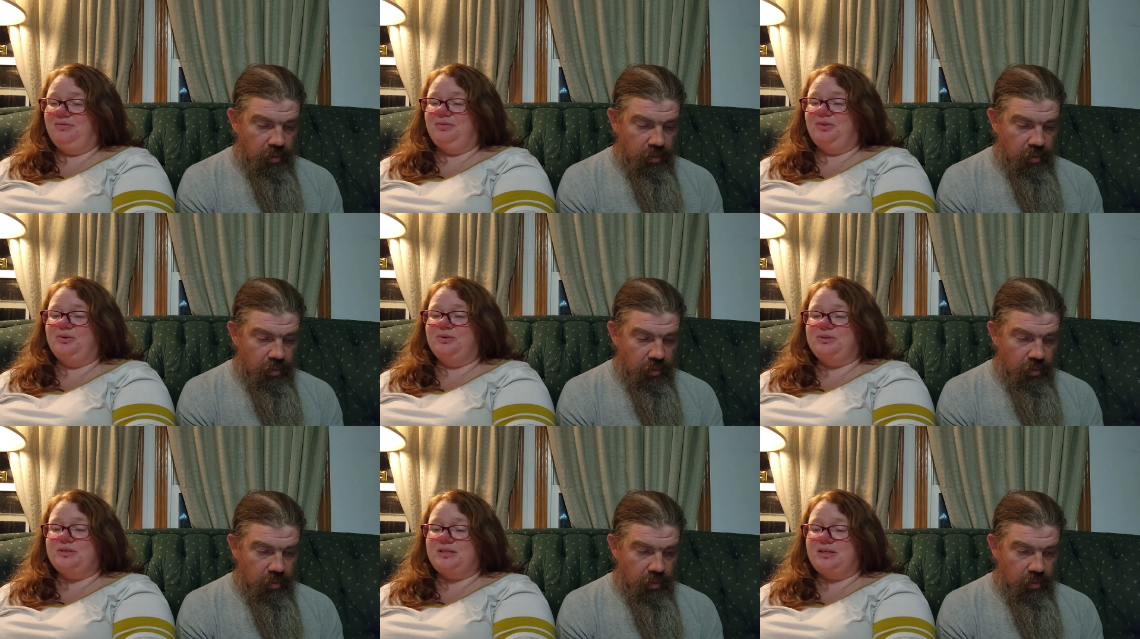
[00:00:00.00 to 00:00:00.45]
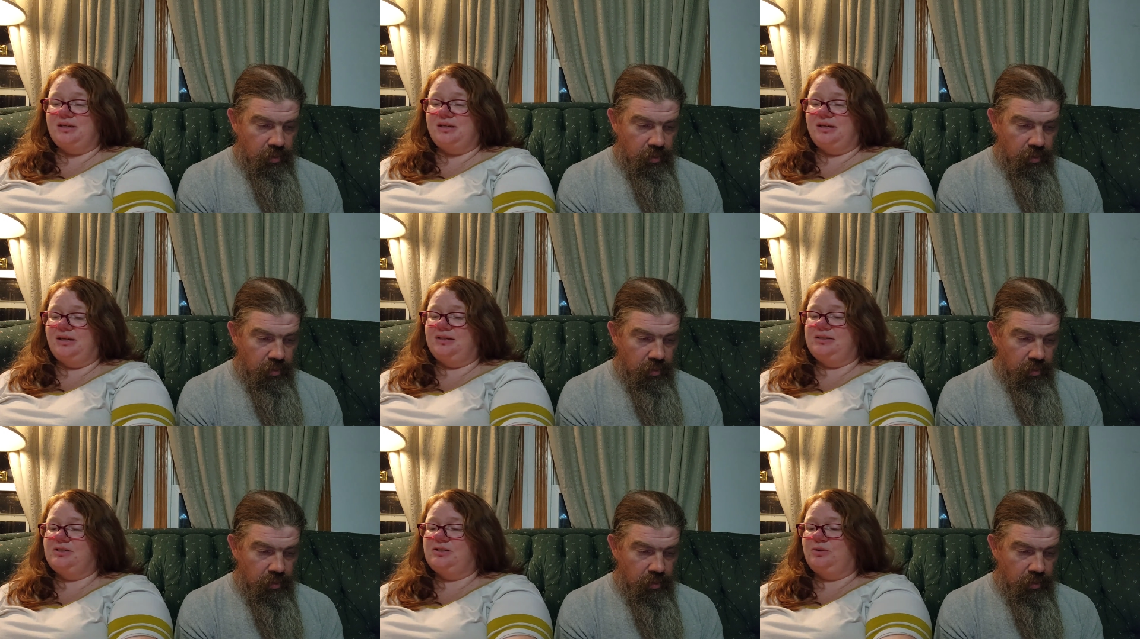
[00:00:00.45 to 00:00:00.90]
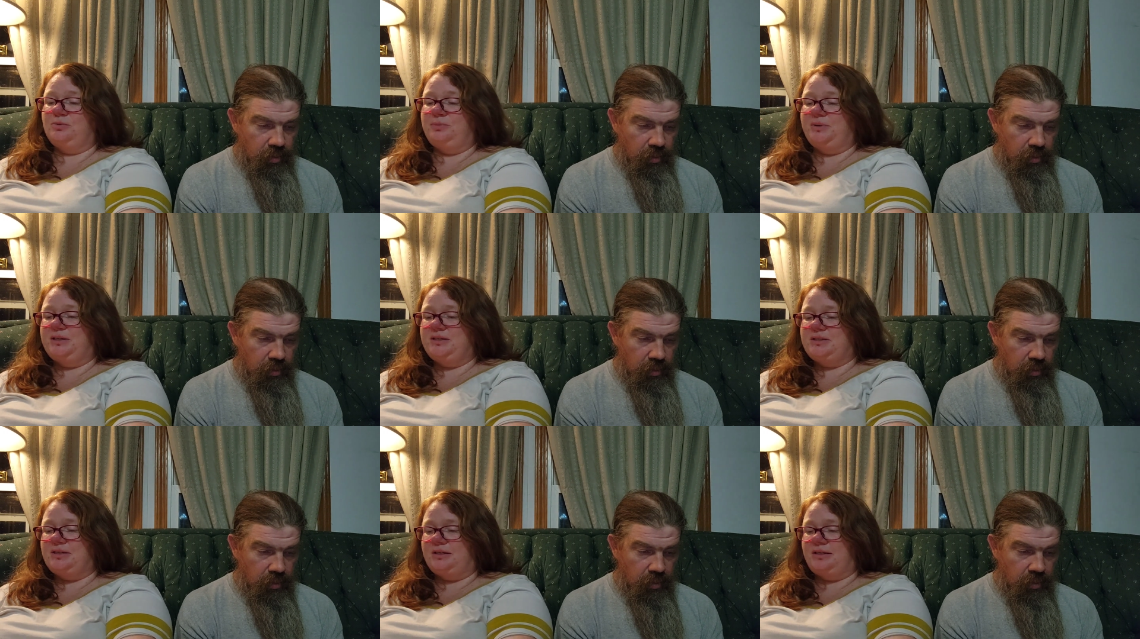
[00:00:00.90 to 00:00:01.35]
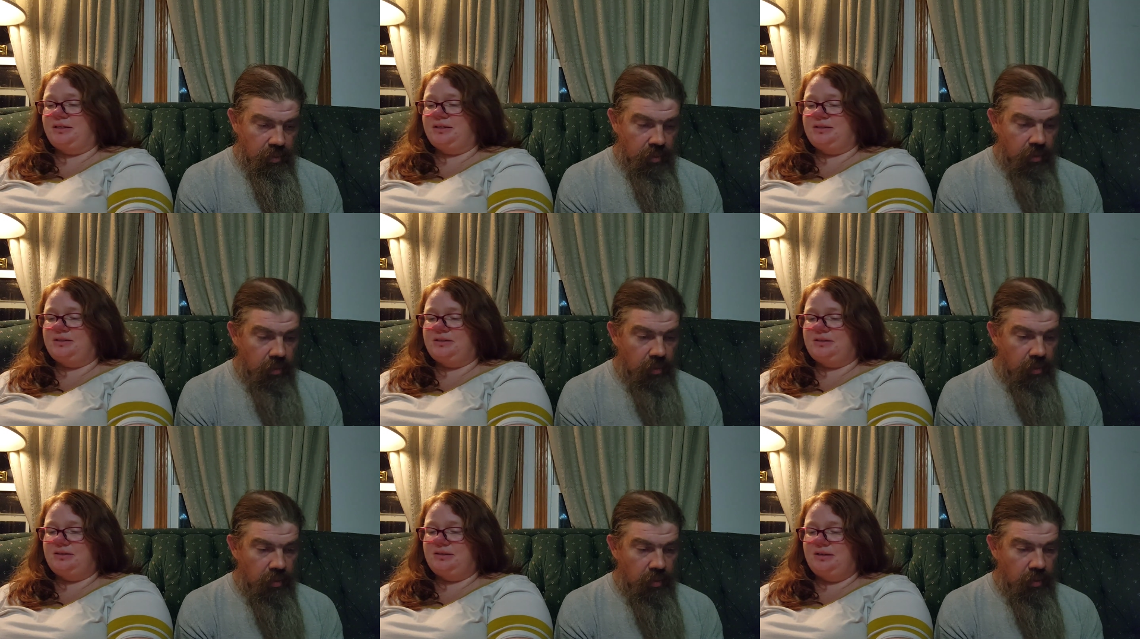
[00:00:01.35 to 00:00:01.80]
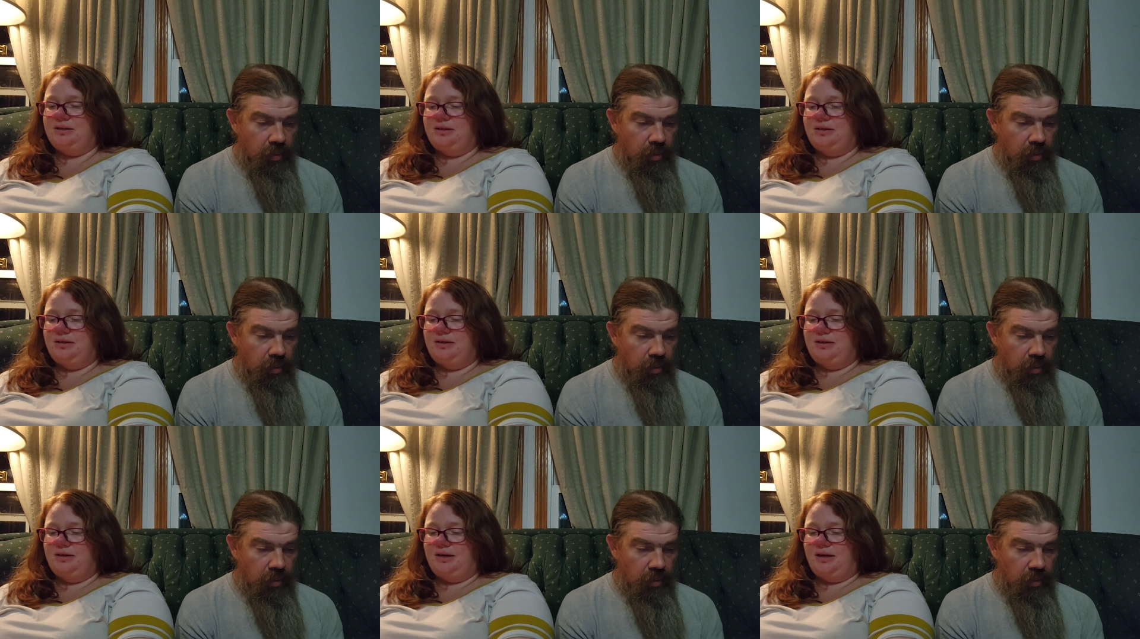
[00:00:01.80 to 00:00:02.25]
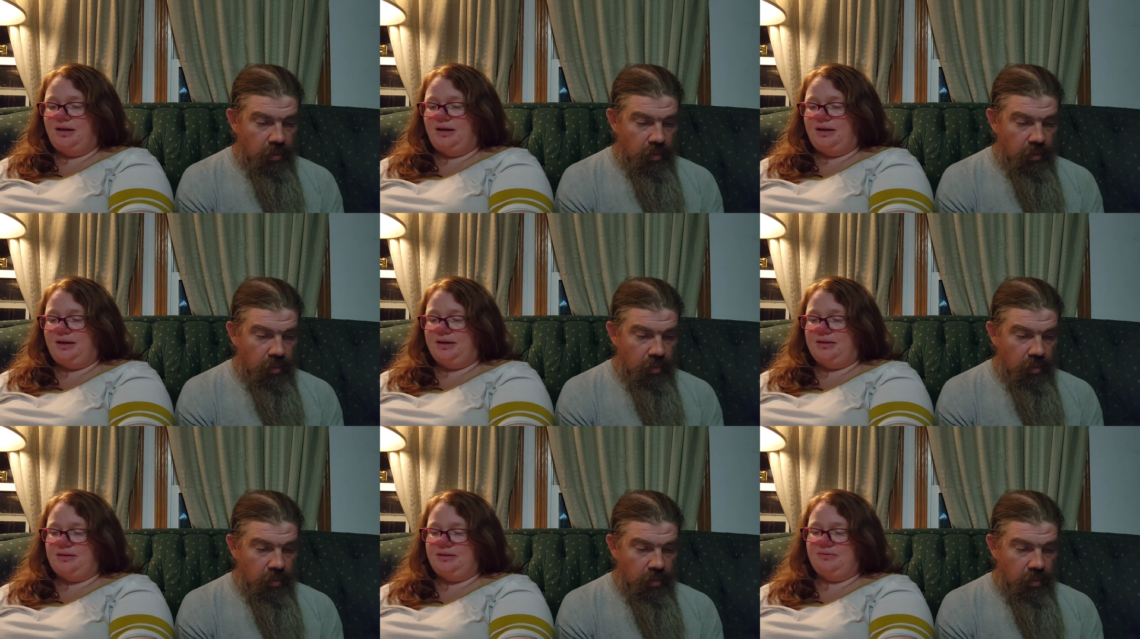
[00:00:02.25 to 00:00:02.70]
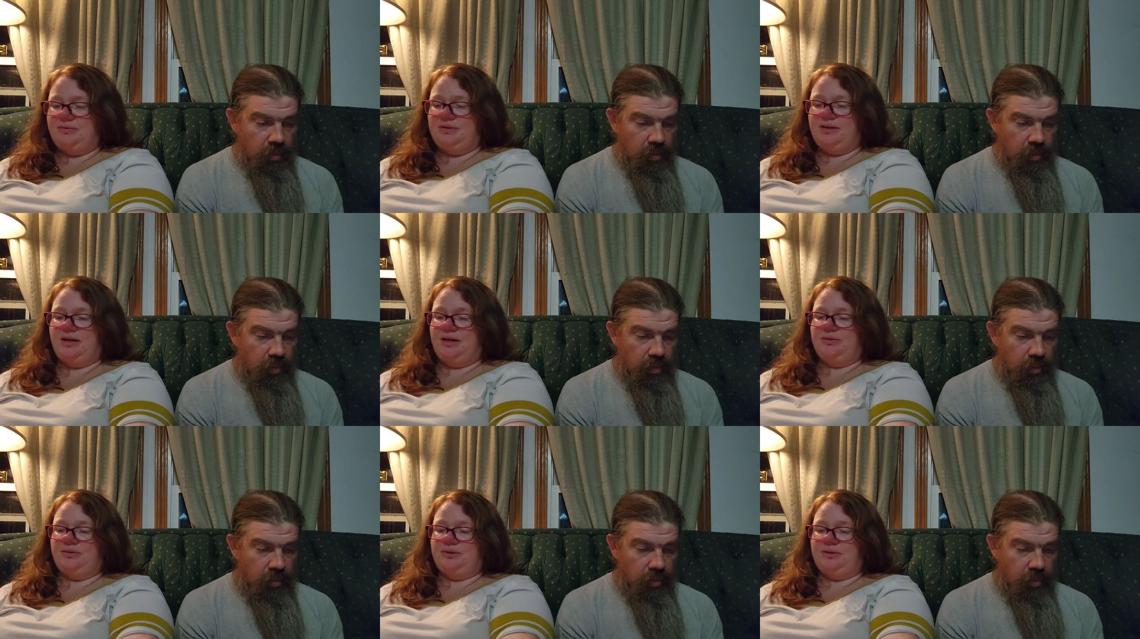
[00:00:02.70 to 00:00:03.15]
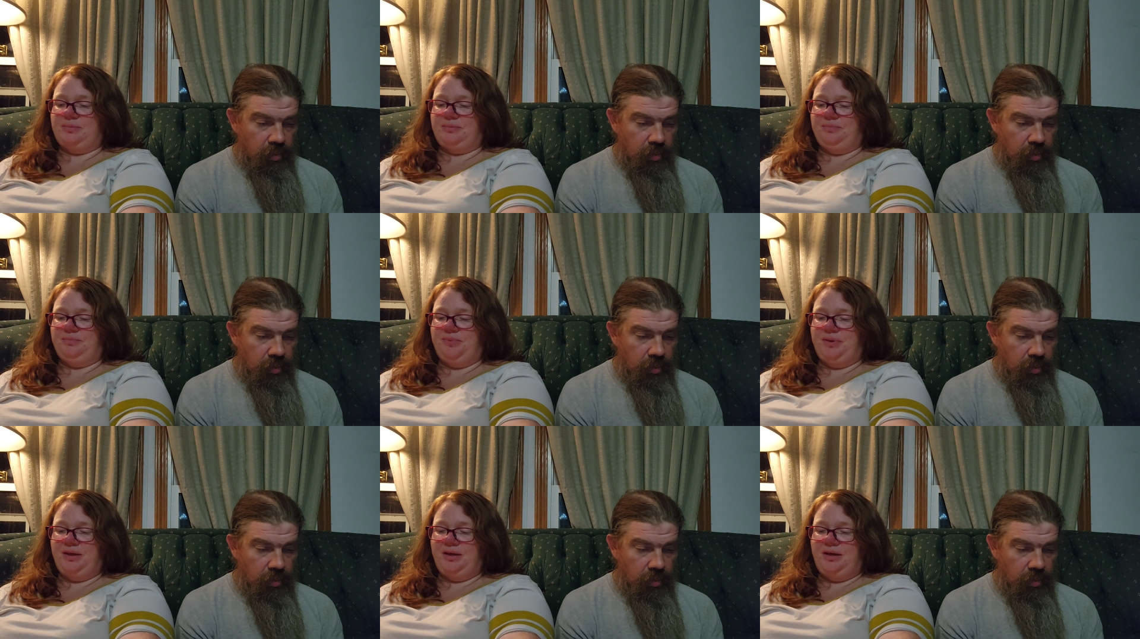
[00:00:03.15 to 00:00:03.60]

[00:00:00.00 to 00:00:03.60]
Speaker 1: have used it in so many studies, I can't even count them.